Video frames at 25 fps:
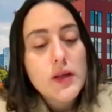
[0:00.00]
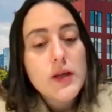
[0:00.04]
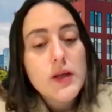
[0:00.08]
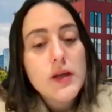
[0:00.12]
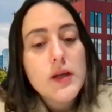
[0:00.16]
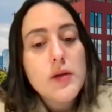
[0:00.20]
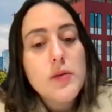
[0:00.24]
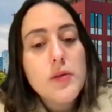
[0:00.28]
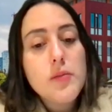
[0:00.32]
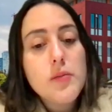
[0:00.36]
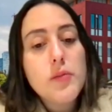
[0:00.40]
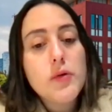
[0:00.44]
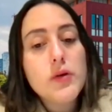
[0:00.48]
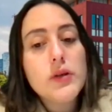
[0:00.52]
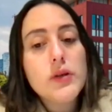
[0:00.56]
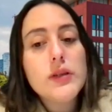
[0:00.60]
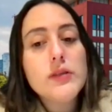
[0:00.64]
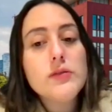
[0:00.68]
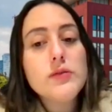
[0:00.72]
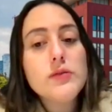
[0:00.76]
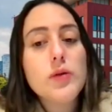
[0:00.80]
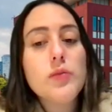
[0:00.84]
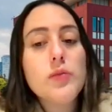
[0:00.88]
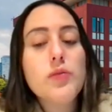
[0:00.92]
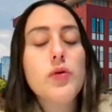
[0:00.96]

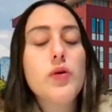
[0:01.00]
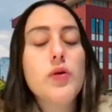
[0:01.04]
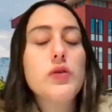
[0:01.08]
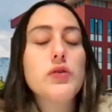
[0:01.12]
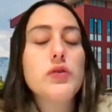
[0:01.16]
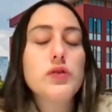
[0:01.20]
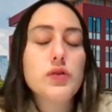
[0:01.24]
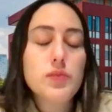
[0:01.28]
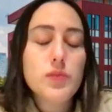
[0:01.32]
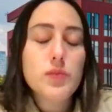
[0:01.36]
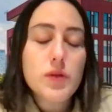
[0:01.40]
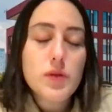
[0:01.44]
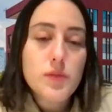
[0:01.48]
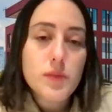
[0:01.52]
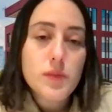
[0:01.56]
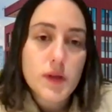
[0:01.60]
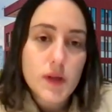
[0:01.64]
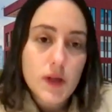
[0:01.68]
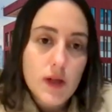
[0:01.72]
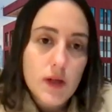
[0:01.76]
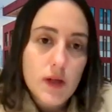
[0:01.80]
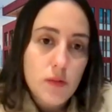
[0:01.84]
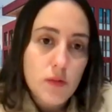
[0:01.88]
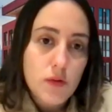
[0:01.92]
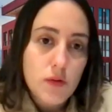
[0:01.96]
Importance of consumer
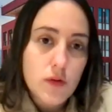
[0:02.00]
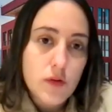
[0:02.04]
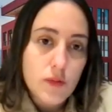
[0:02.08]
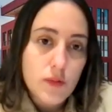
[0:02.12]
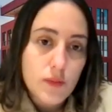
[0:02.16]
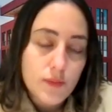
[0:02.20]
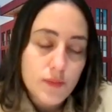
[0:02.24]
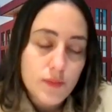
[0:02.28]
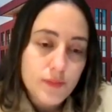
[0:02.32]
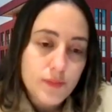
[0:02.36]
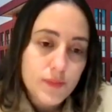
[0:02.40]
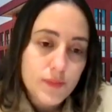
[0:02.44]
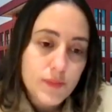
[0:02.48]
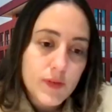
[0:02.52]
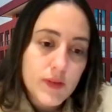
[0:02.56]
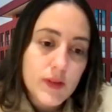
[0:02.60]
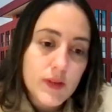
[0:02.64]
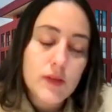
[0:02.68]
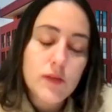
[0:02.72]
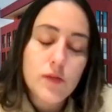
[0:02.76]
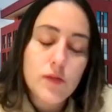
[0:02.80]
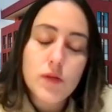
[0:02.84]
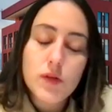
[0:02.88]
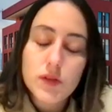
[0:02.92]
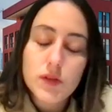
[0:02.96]
behavior,
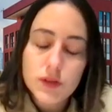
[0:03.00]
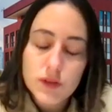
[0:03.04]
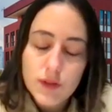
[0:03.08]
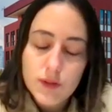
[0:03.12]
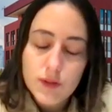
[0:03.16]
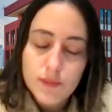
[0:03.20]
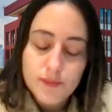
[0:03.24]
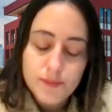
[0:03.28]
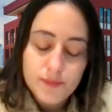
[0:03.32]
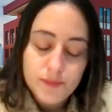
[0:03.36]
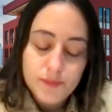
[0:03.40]
we'll see.